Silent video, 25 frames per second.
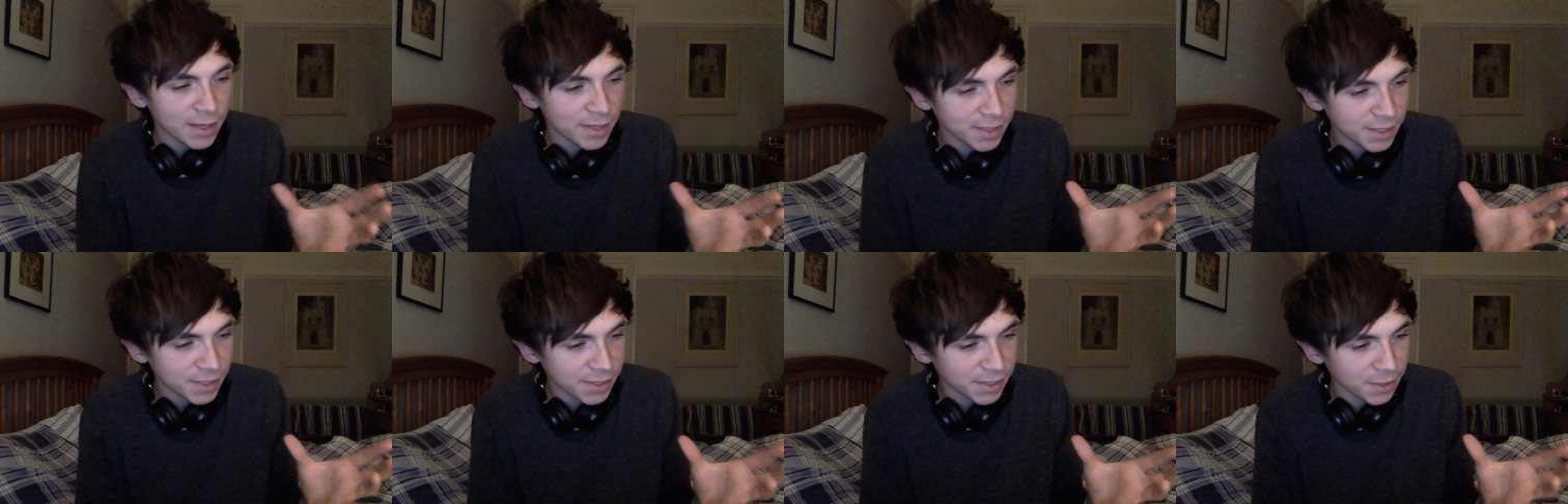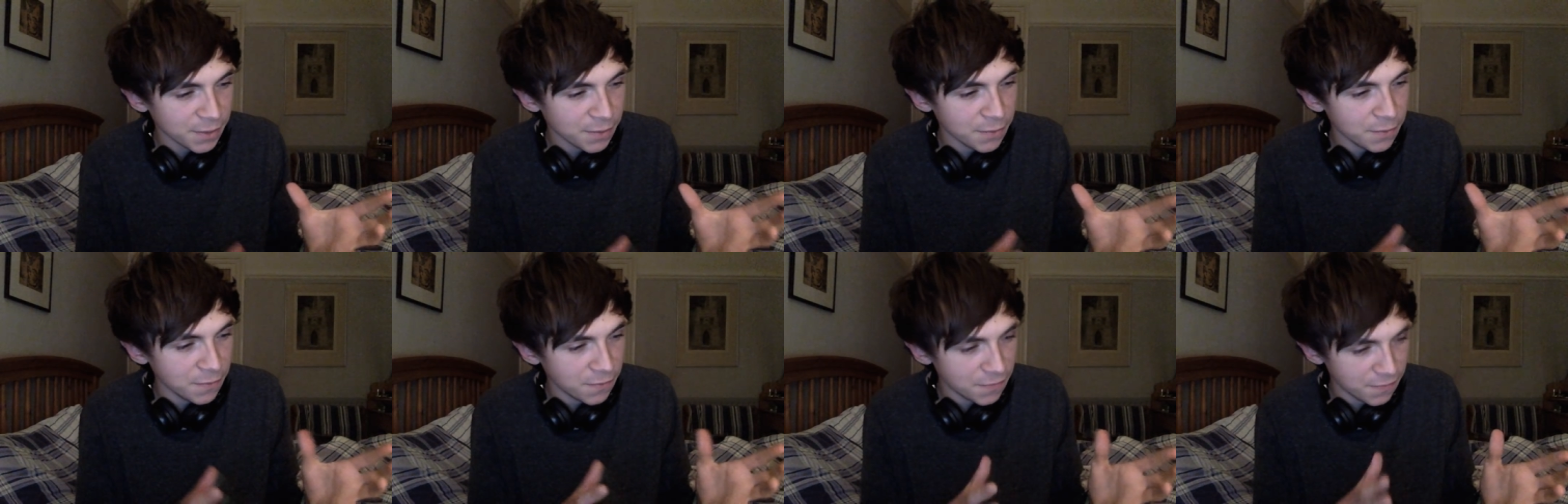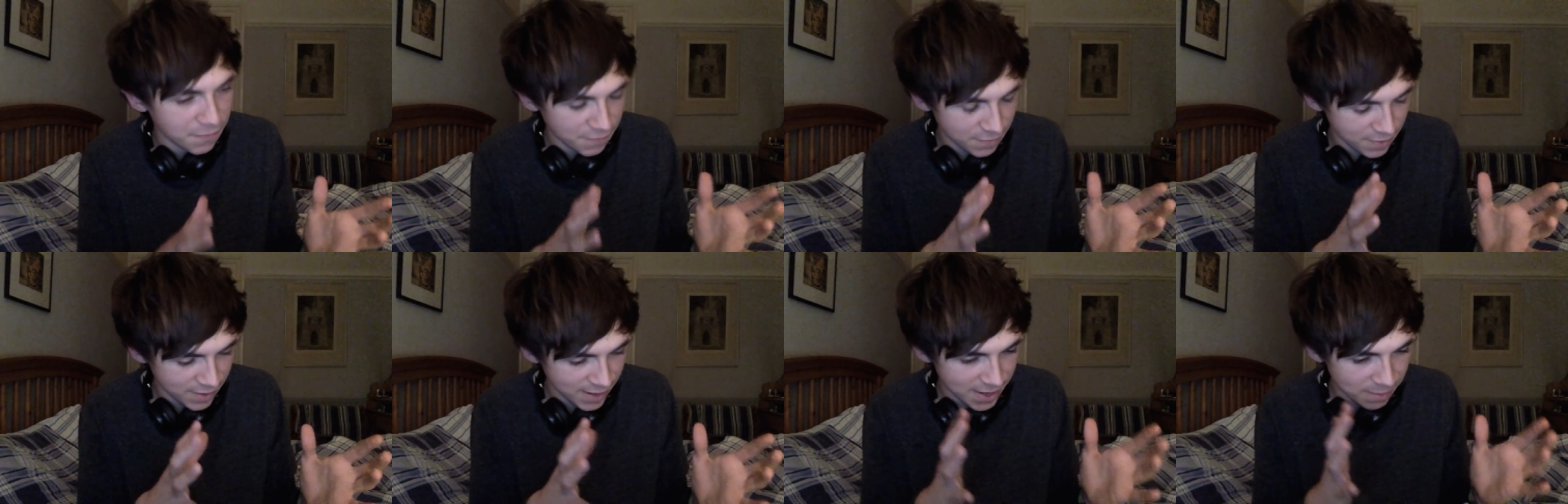sort of
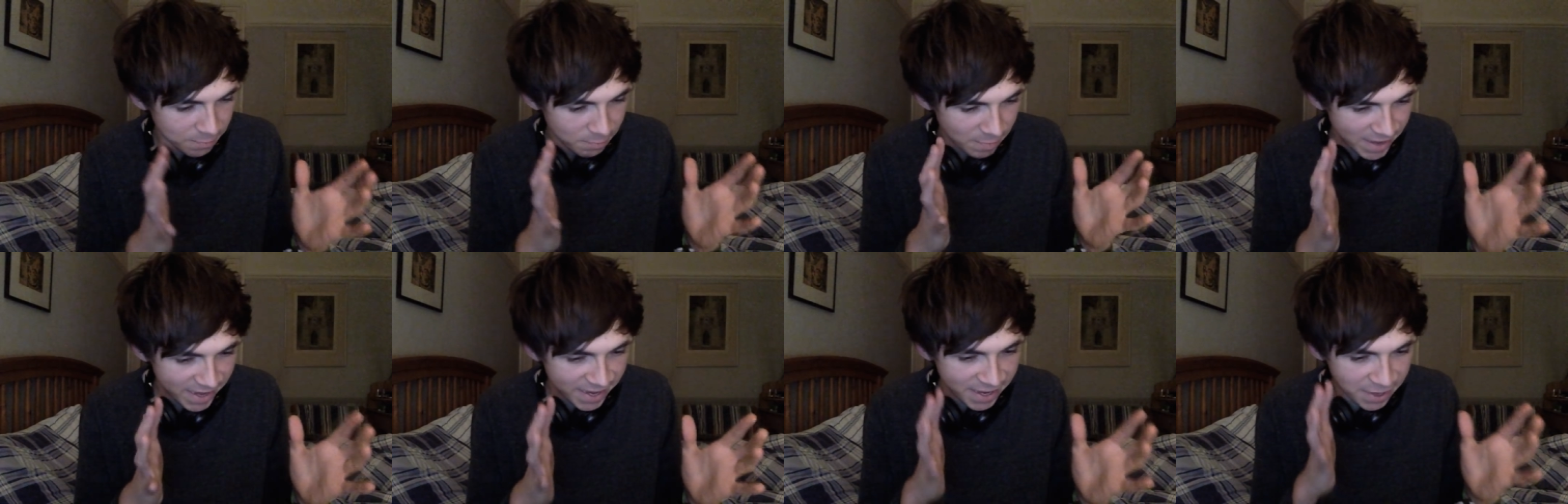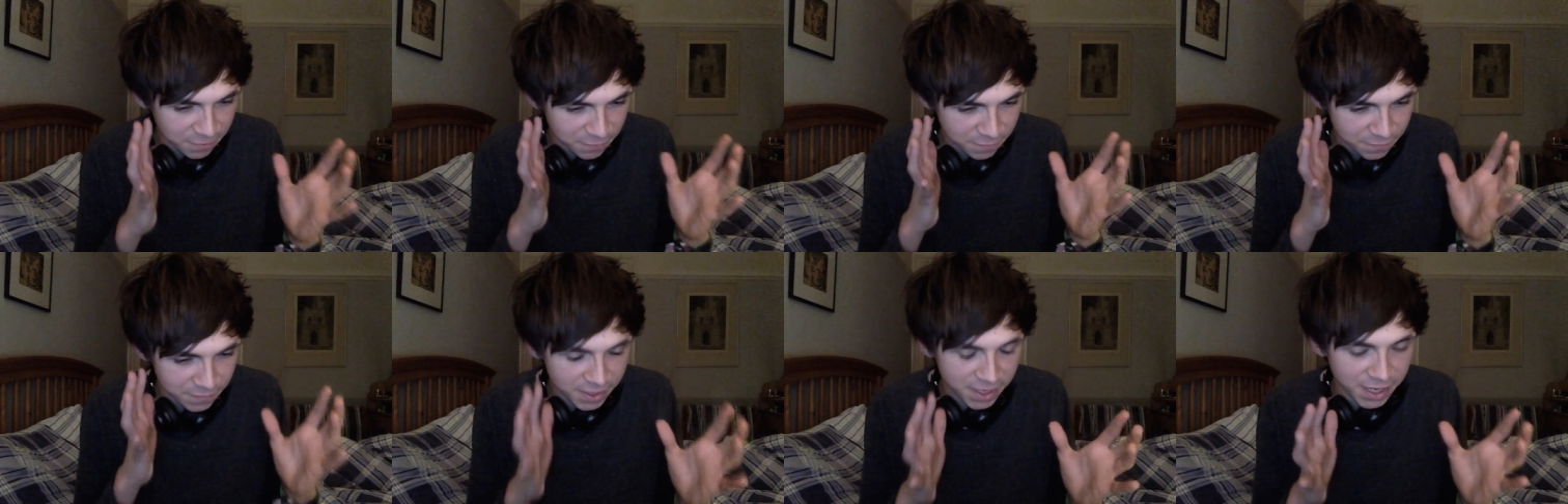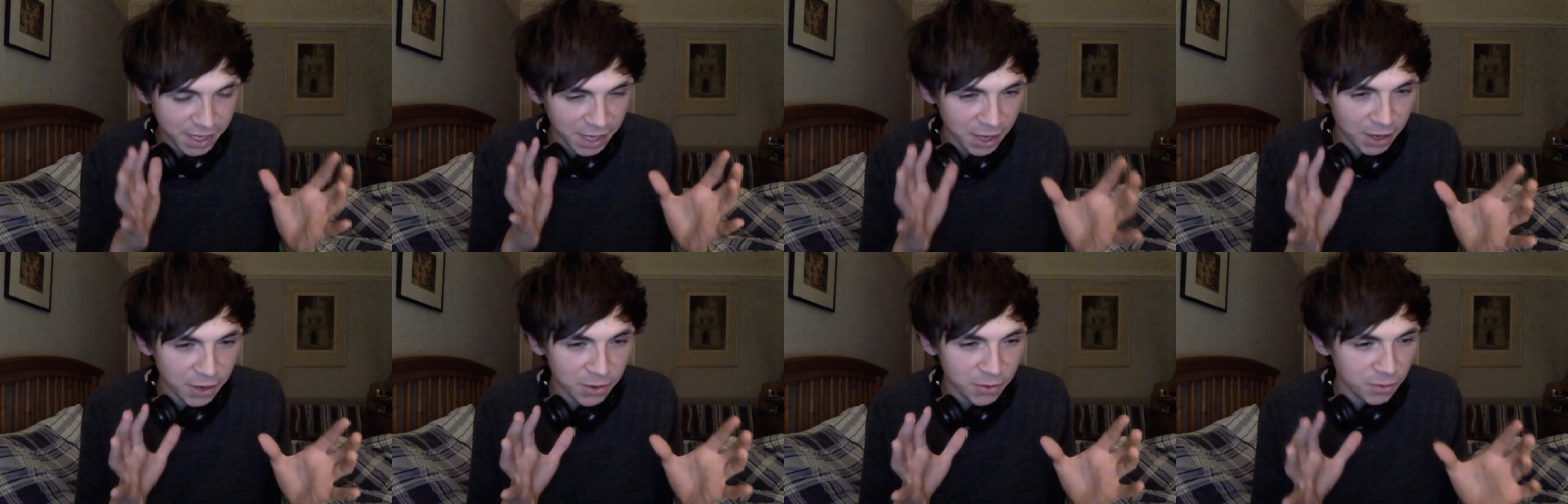like make a
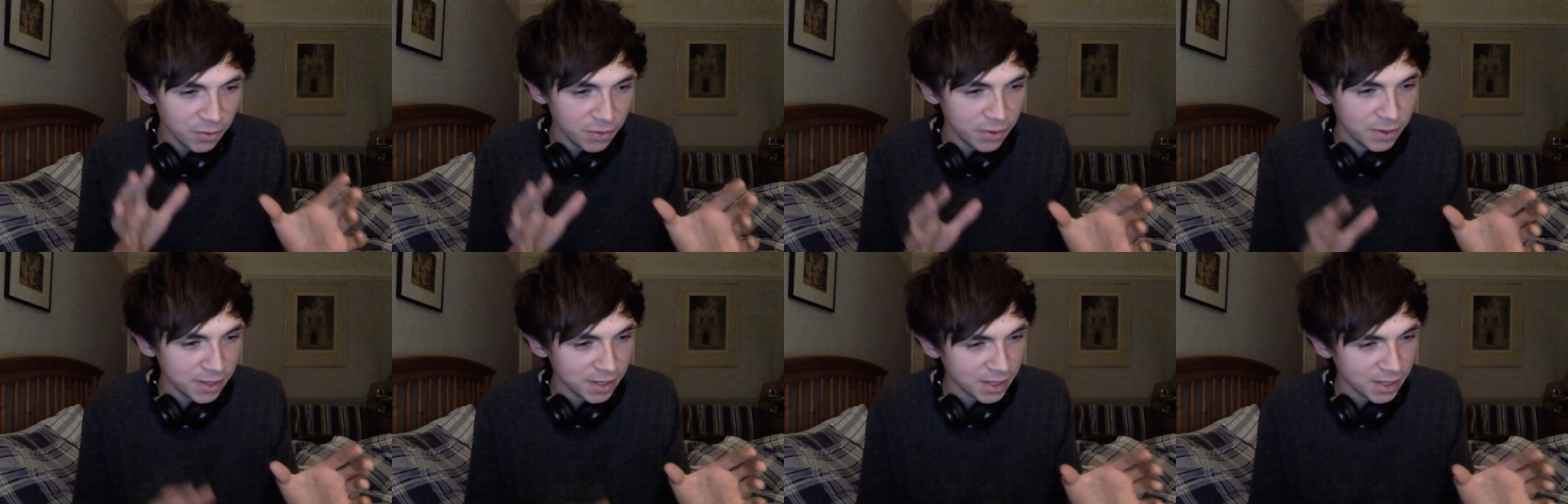video